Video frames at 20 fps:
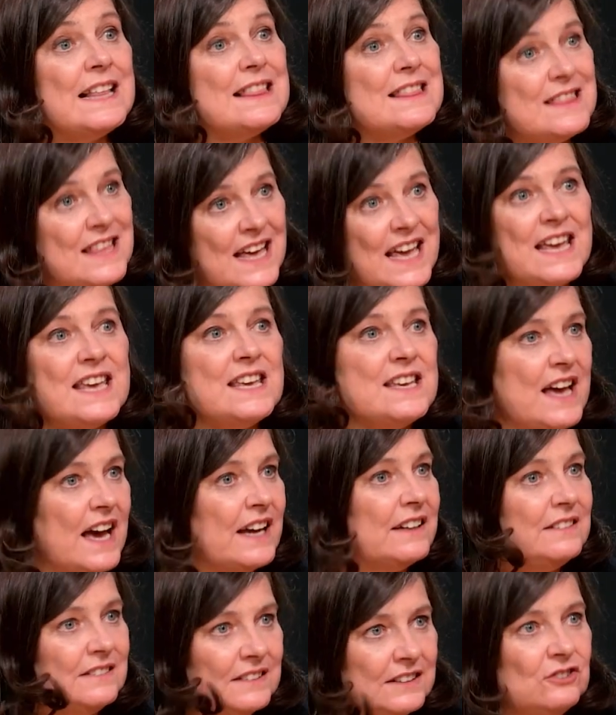They
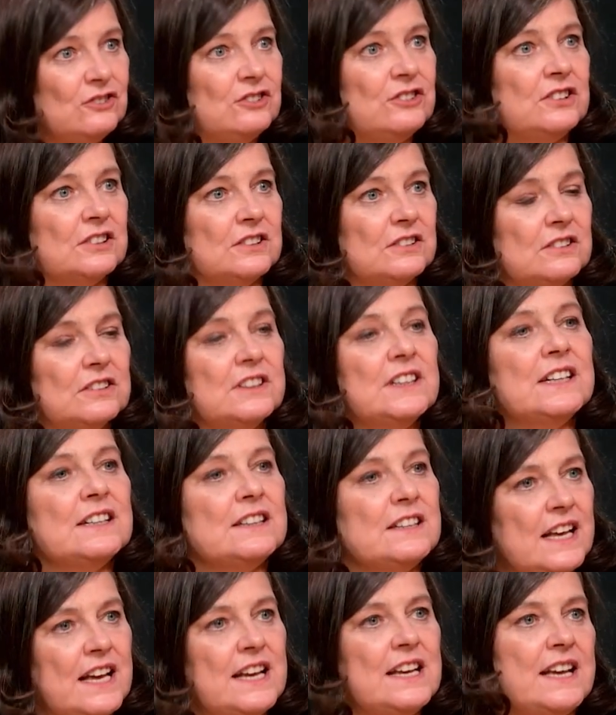get digital.
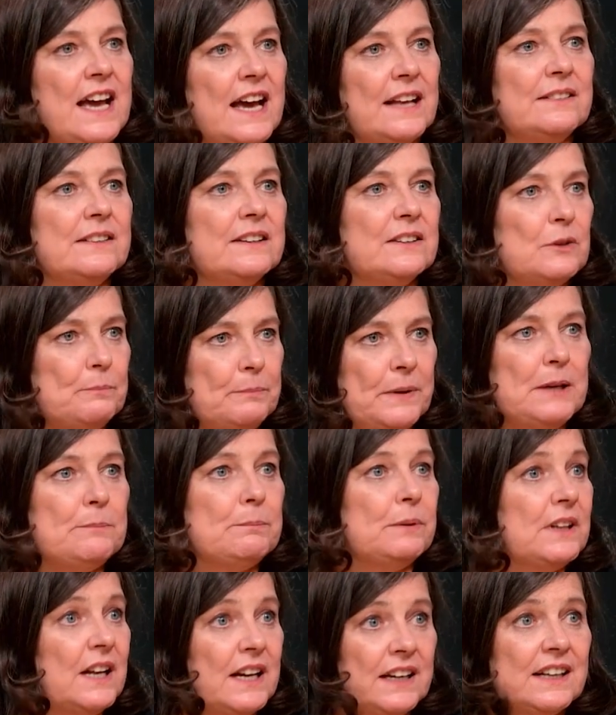They get there are
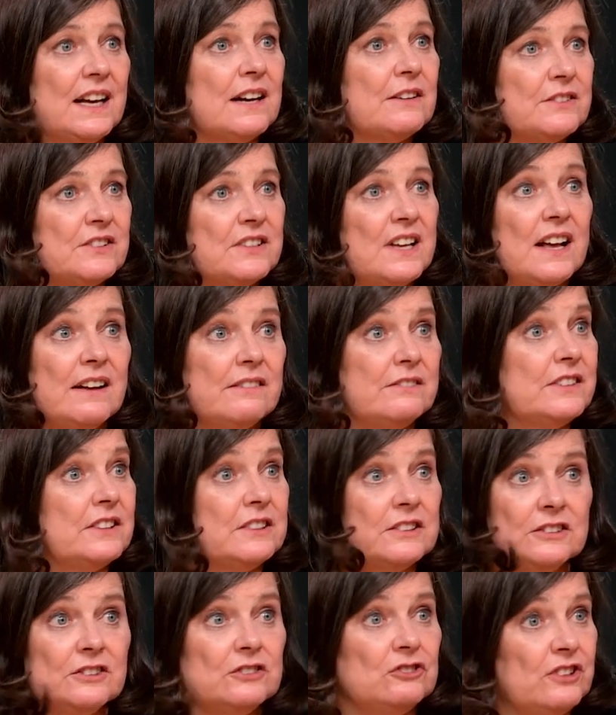people like ourselves that
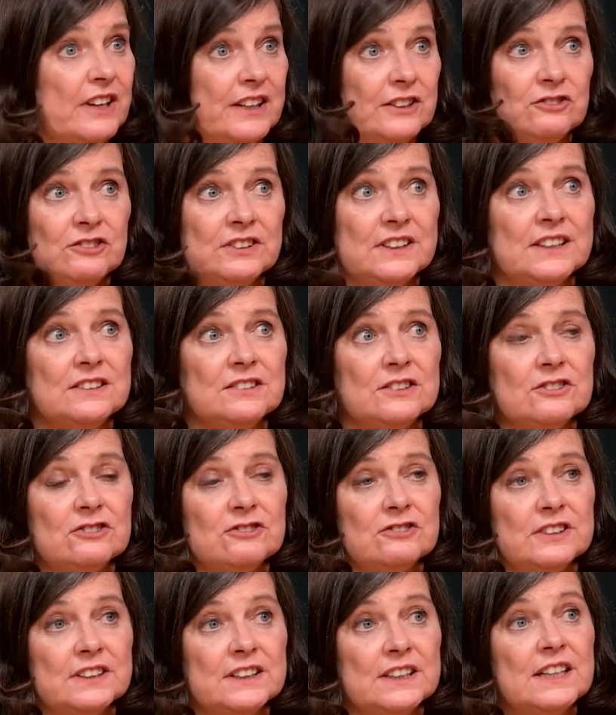are going to change the
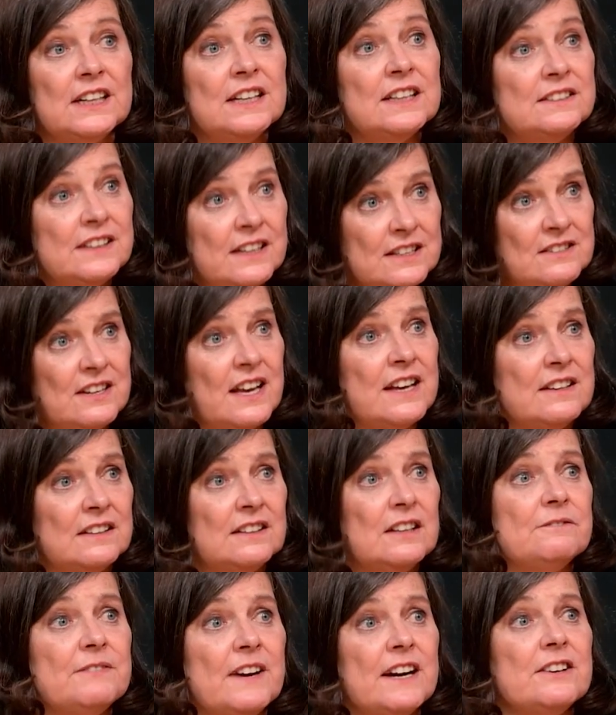industry. They're taking
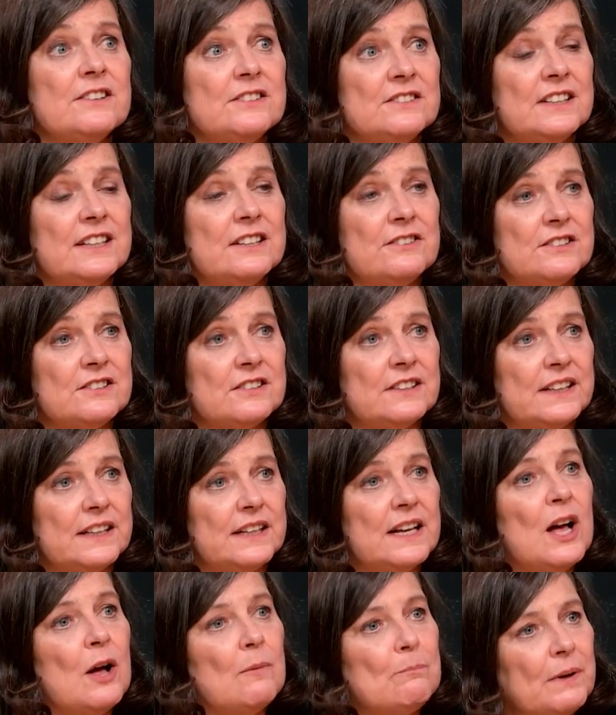it very
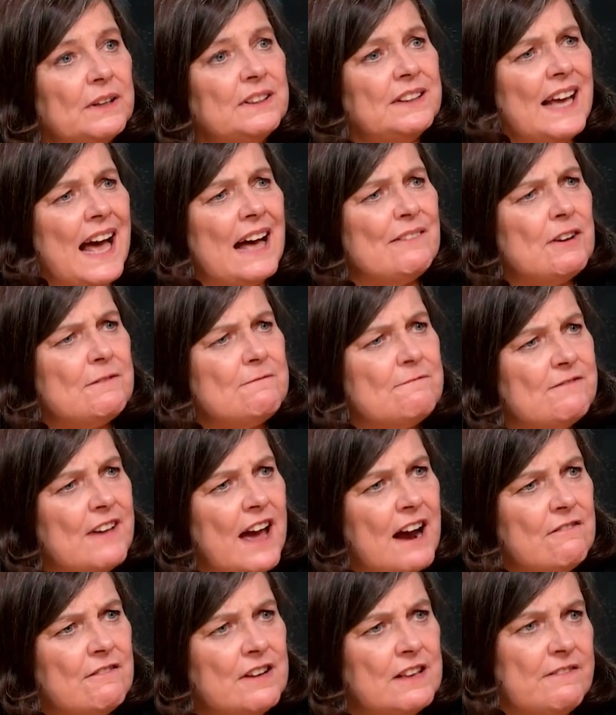seriously, but they have a
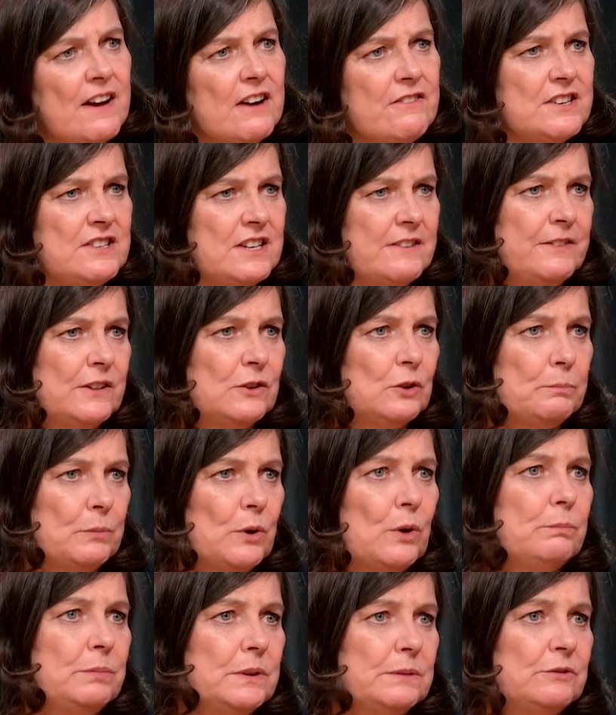very, very difficult
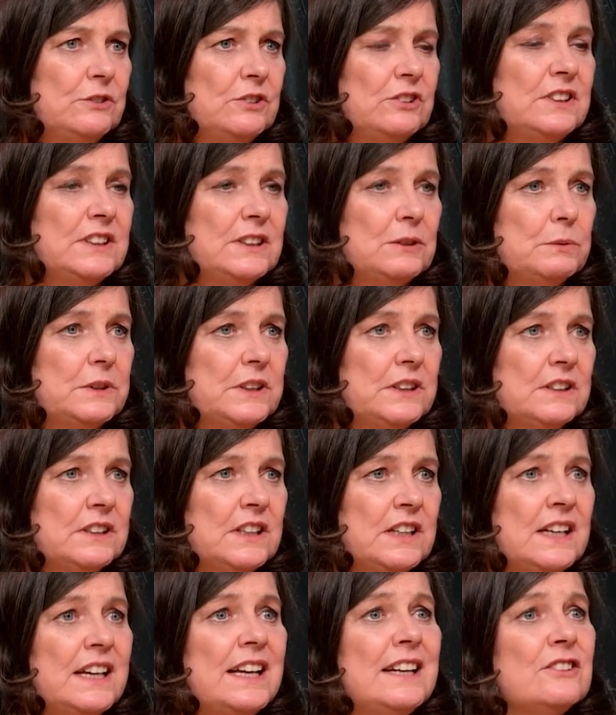problem to deal with.
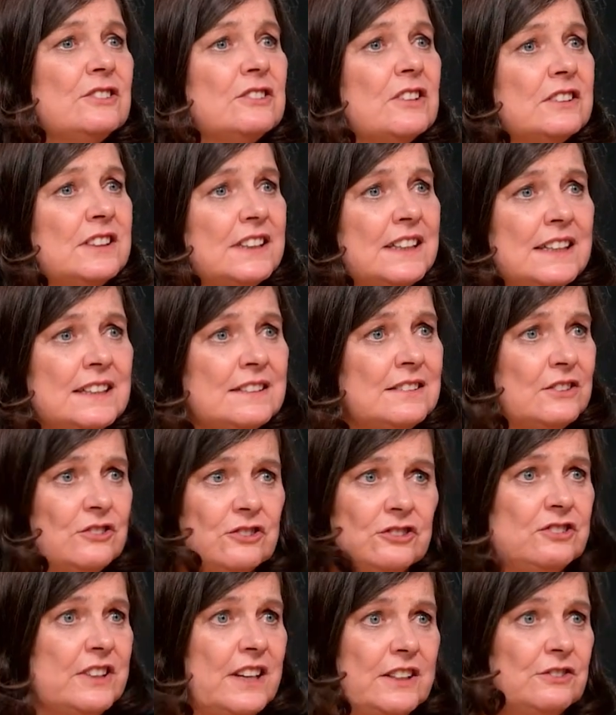It is not easy
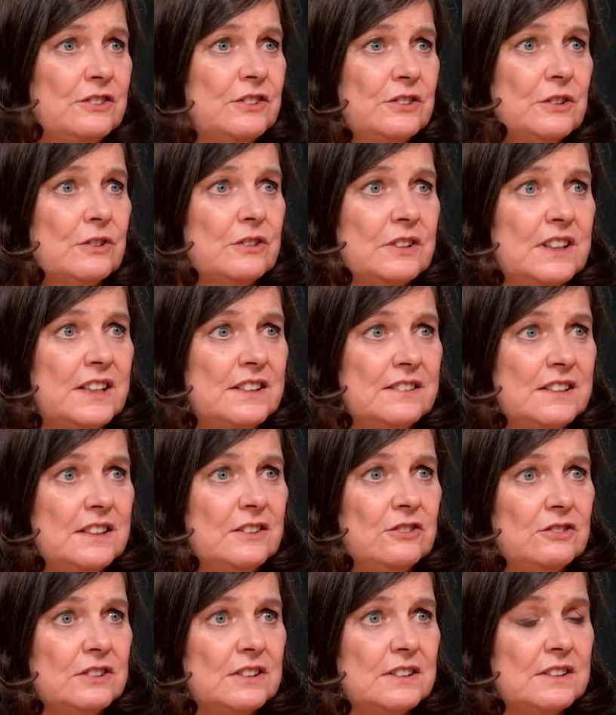to change these
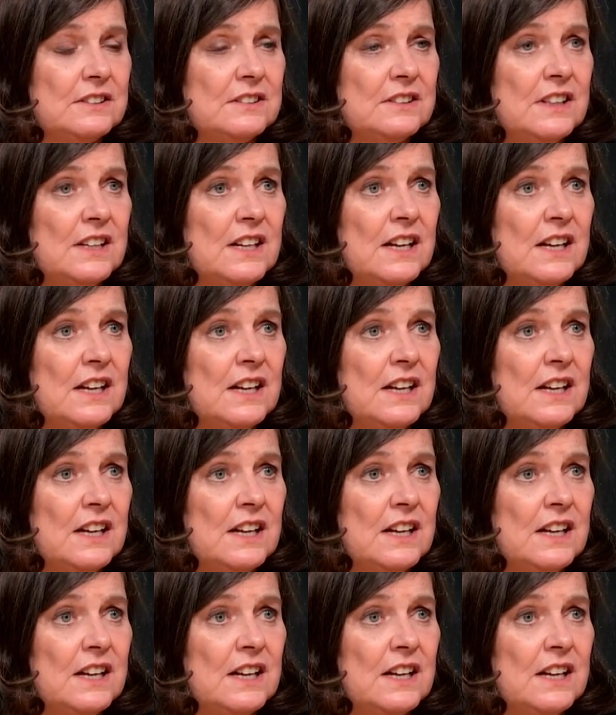organisations.